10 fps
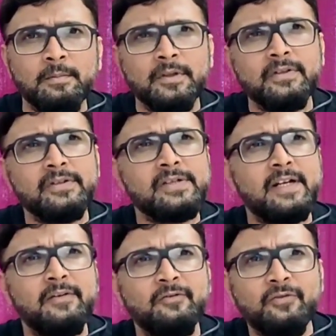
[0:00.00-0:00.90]
mother's
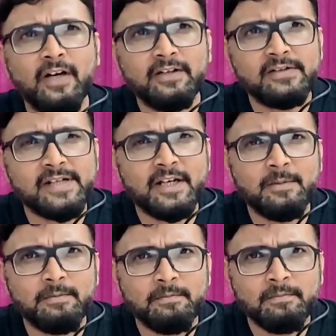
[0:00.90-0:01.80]
name, father's
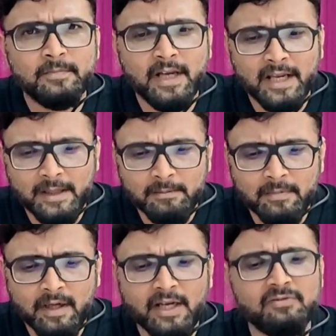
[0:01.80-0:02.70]

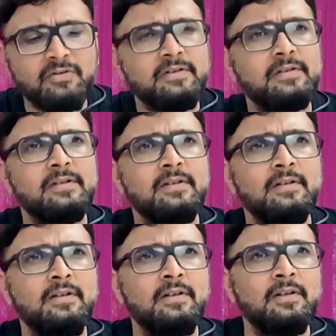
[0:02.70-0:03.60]
name, address,
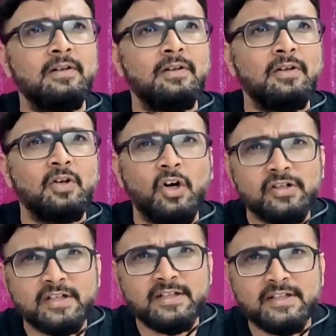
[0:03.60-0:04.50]

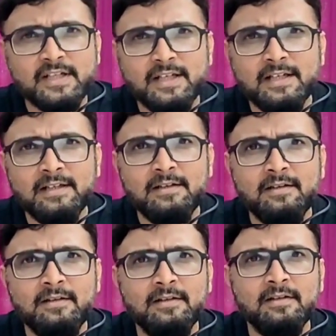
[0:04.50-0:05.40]
contact detail,
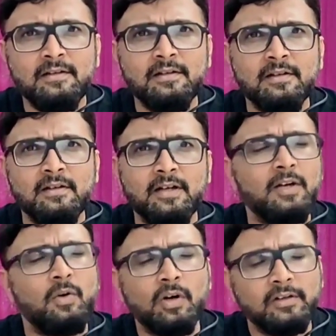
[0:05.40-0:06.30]

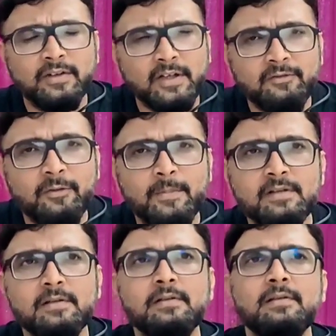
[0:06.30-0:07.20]
and all other
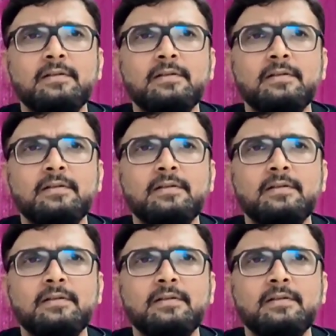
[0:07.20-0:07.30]
information.